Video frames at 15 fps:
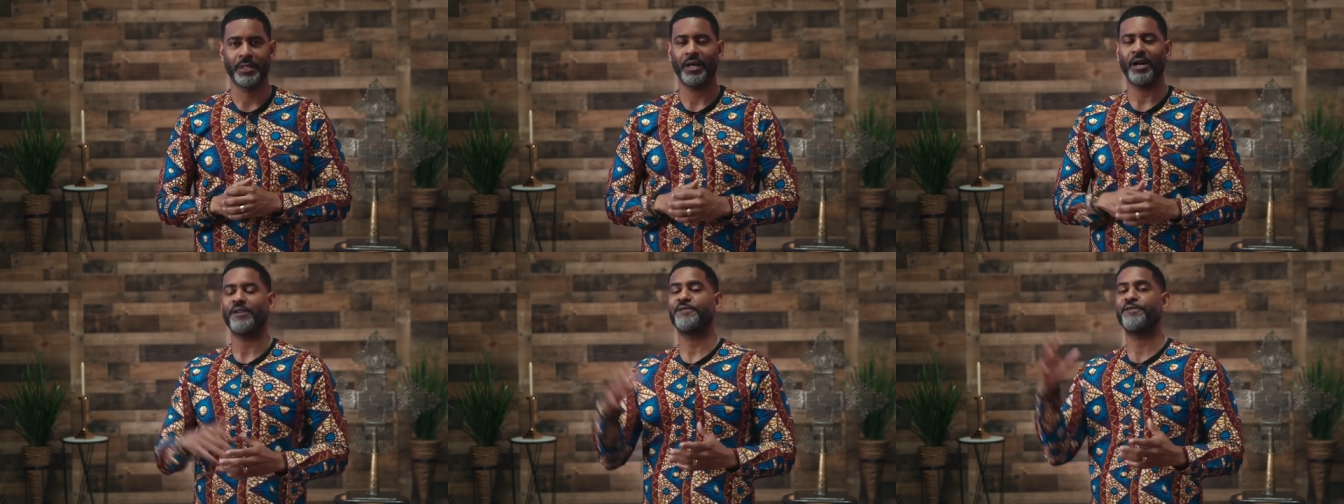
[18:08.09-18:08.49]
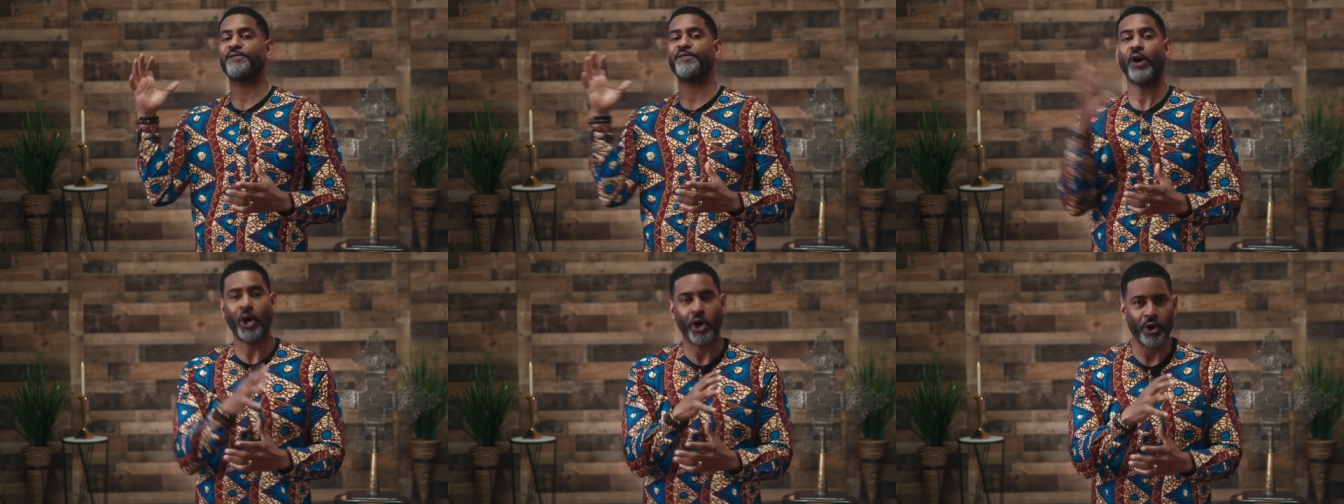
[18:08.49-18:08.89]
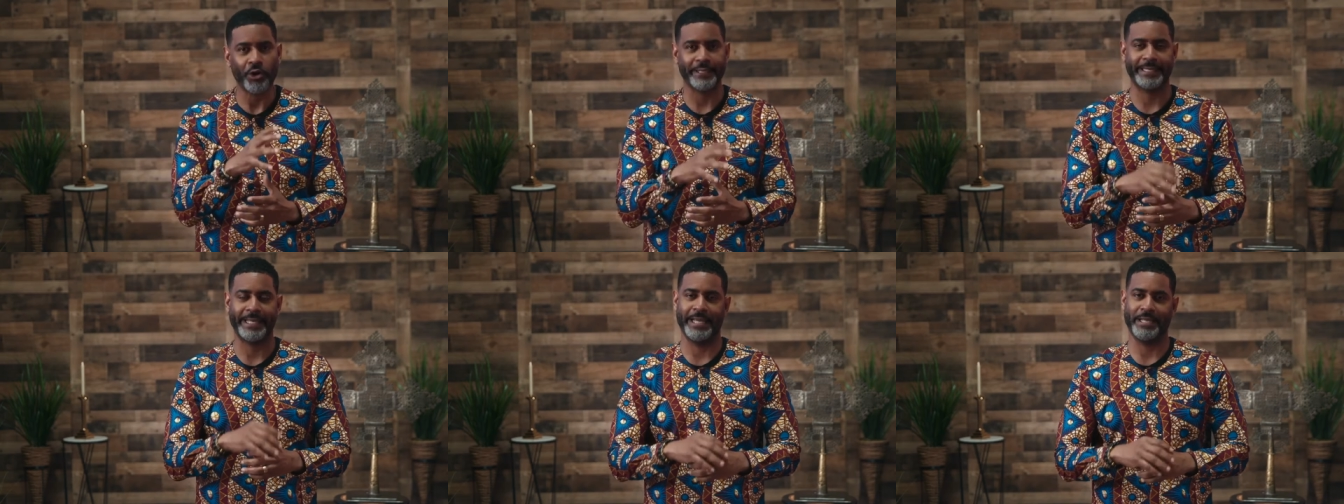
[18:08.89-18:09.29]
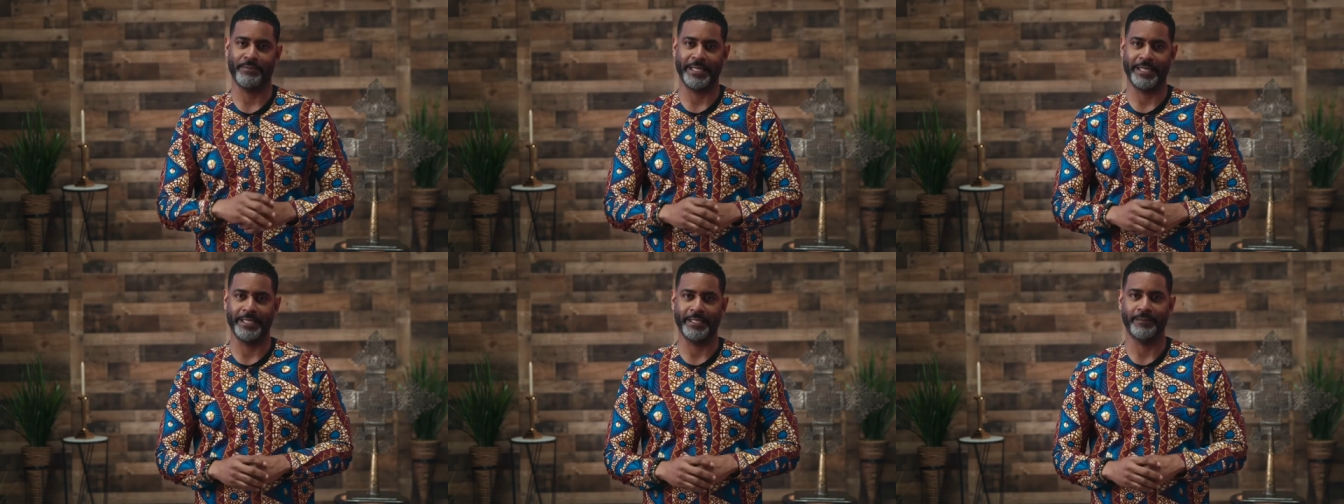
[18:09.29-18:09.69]
a fog came
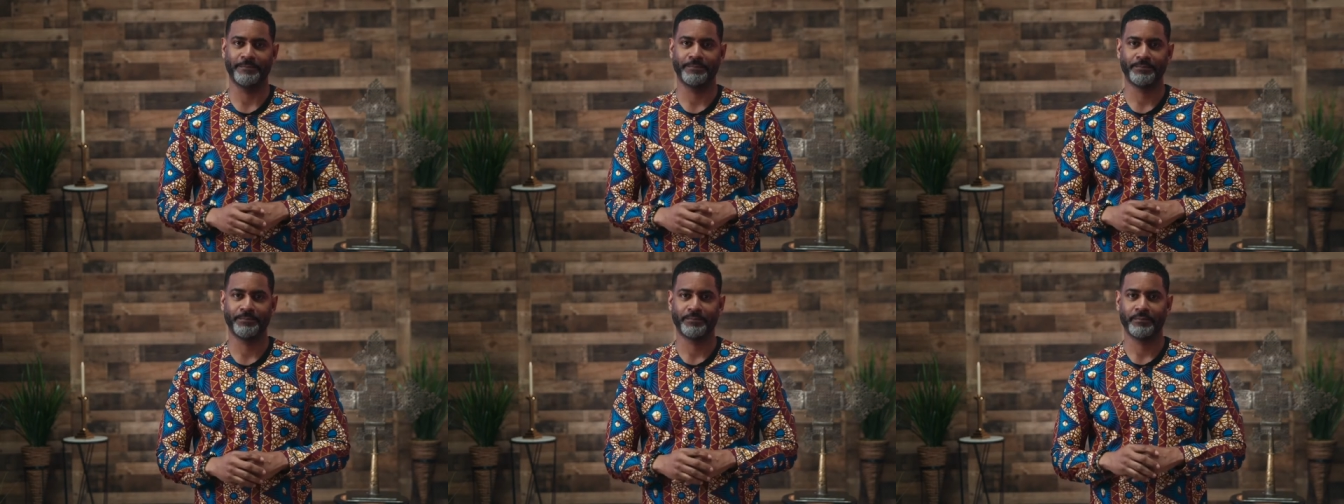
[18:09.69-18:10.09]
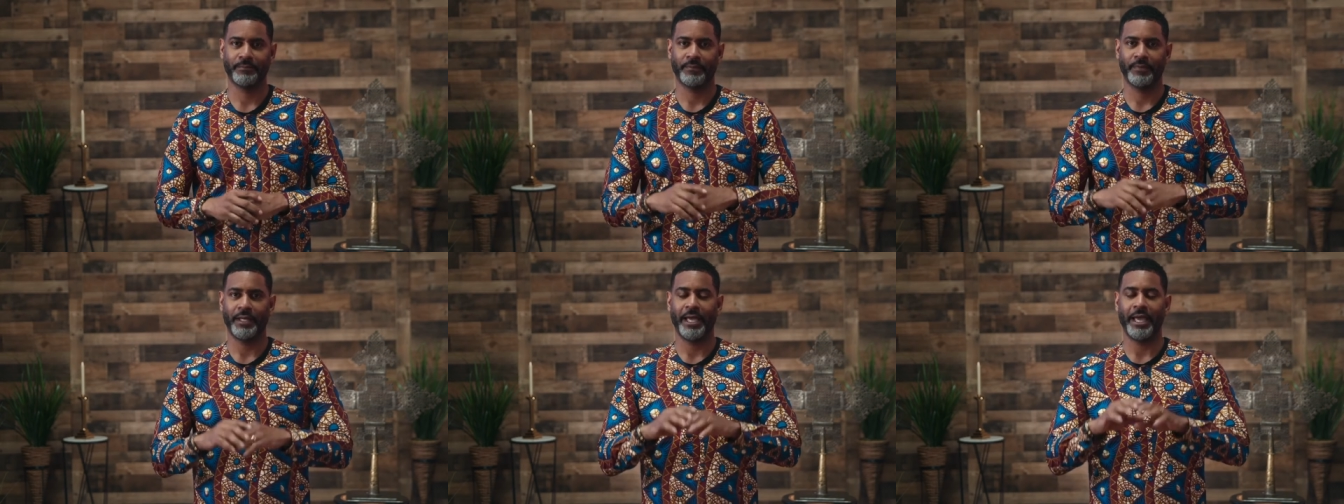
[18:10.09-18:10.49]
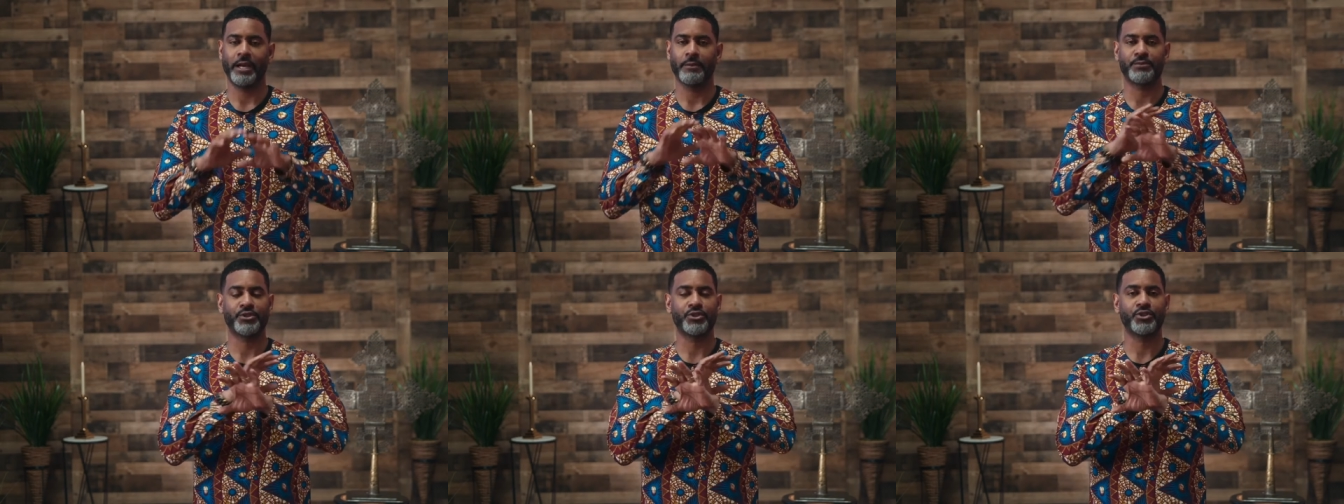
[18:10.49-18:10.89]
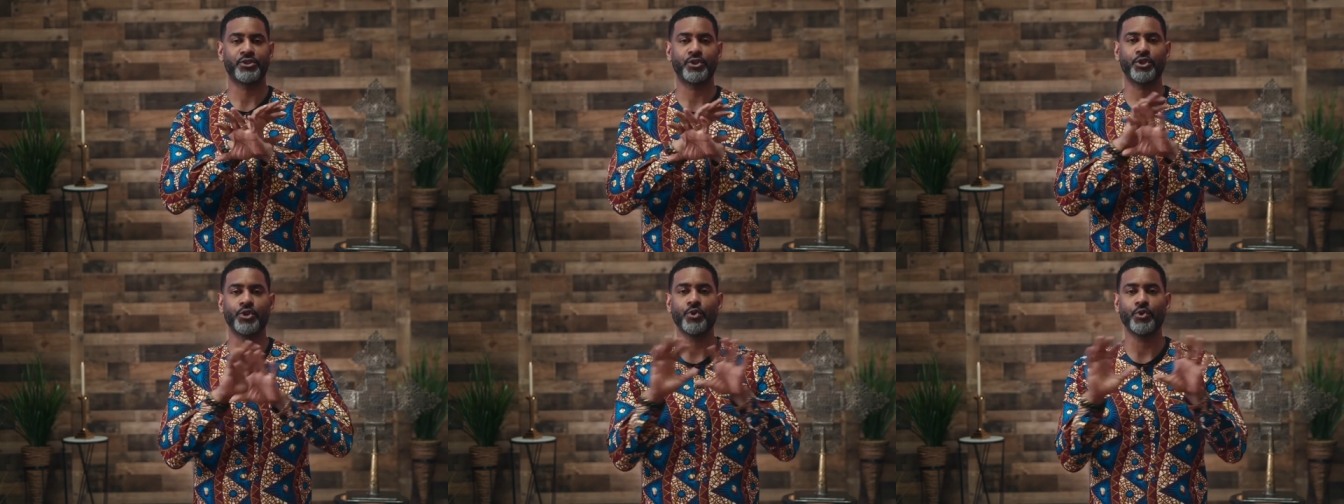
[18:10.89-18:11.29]
in and
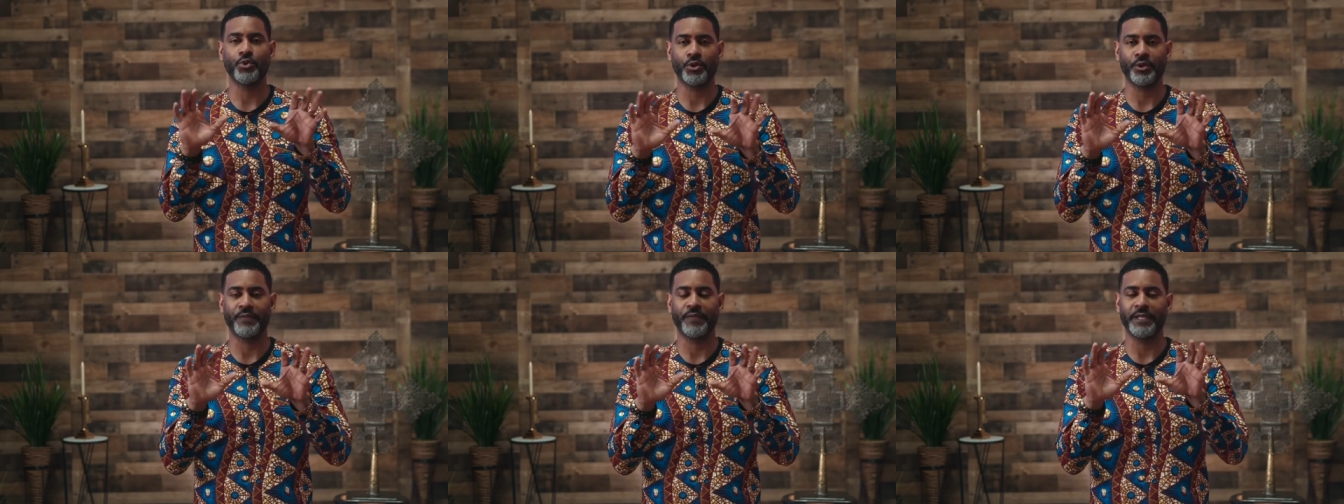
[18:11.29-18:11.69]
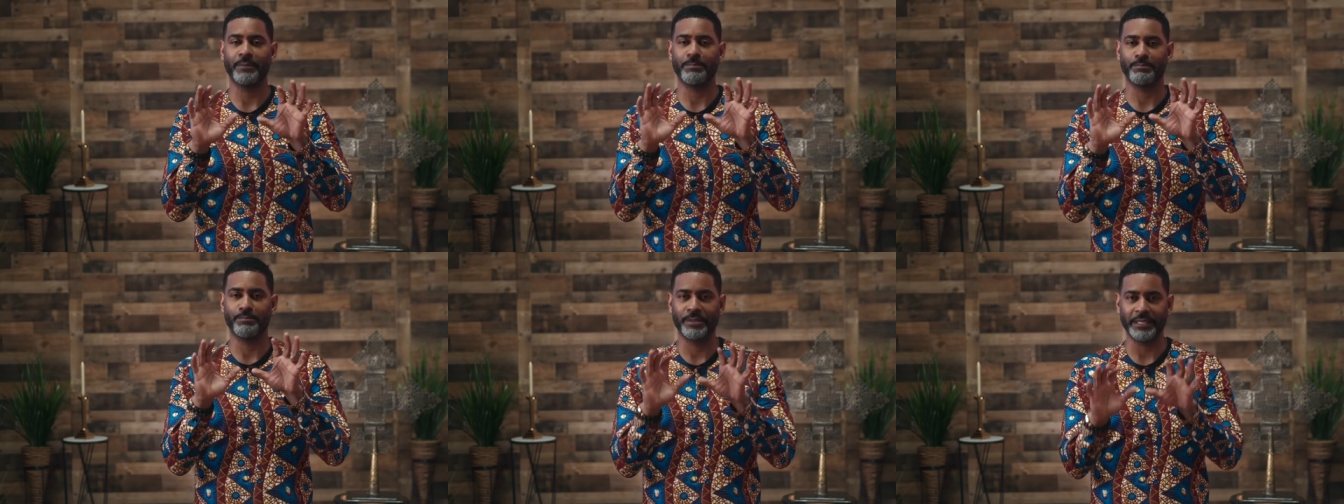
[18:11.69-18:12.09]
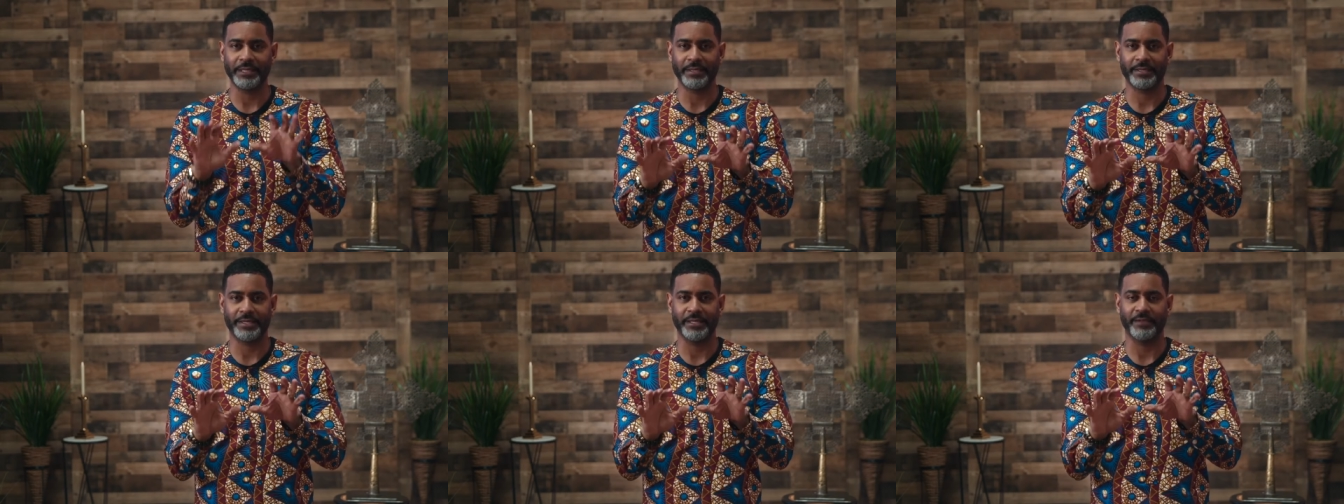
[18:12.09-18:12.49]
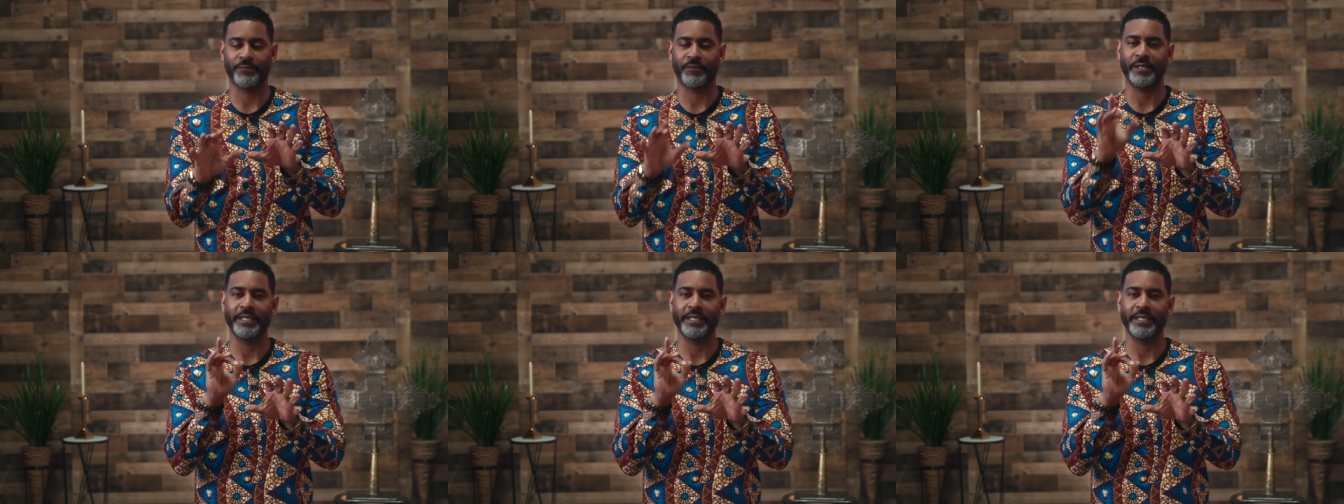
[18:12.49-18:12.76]
obscured the ability for